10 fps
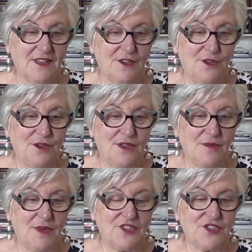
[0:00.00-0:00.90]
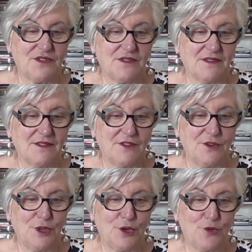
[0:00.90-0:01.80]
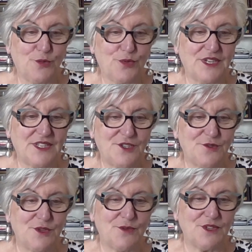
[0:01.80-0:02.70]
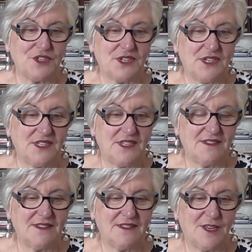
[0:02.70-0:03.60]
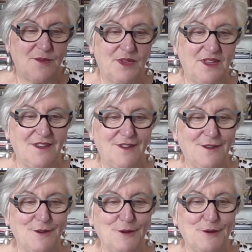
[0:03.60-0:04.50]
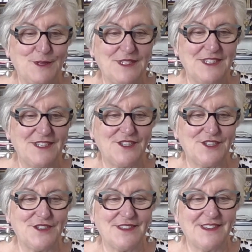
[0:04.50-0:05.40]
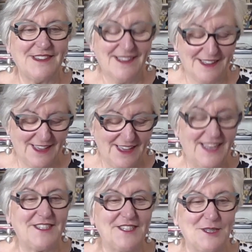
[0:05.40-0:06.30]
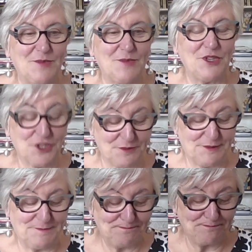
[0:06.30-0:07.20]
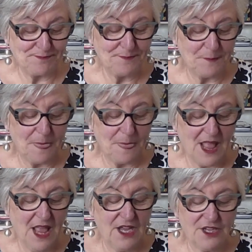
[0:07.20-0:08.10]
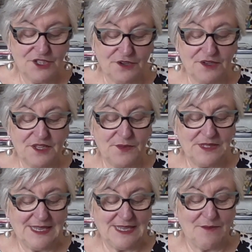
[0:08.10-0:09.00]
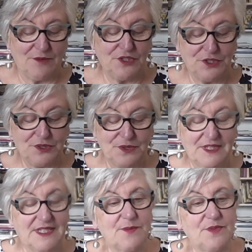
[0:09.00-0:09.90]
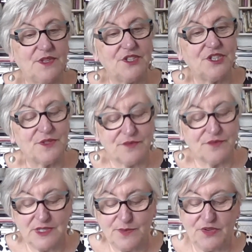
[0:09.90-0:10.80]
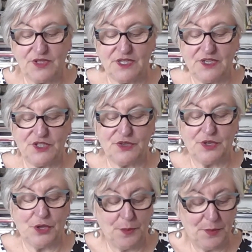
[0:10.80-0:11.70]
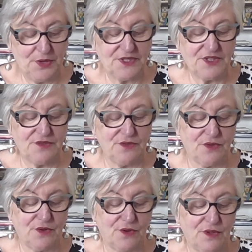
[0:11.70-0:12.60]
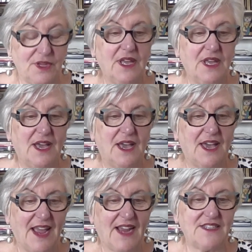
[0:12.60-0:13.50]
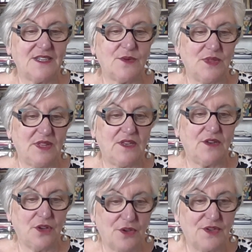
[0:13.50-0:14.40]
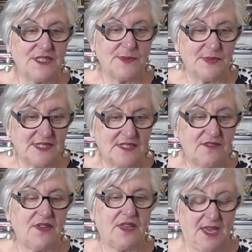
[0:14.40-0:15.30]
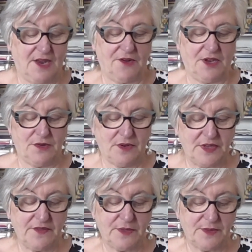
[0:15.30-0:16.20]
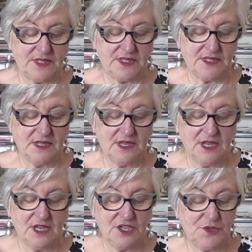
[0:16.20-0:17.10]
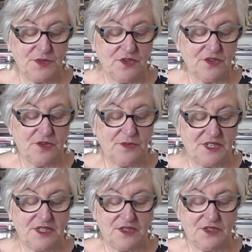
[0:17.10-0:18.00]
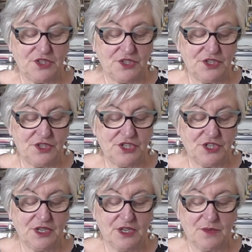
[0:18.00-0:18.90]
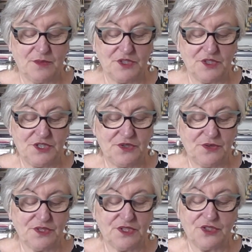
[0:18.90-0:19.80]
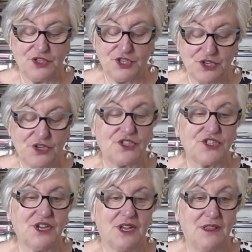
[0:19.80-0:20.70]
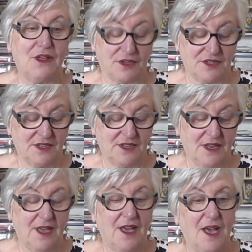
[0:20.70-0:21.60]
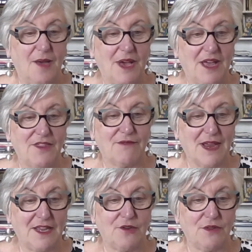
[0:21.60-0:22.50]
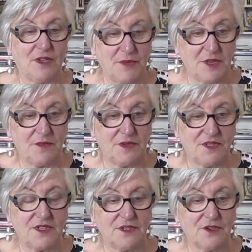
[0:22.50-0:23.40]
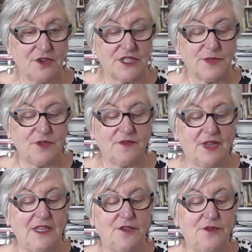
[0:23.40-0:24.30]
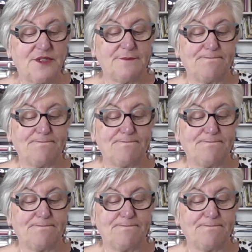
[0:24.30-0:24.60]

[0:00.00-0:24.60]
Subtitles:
You can imagine your local priest doing what she did, and they'd be called in to answer to the bishop. Dorothy was able to do this because she was responding to her personal call and acting within her specific area of influence. She was not committing the church, but she taught the church a lot about the radical commitment to gospel values.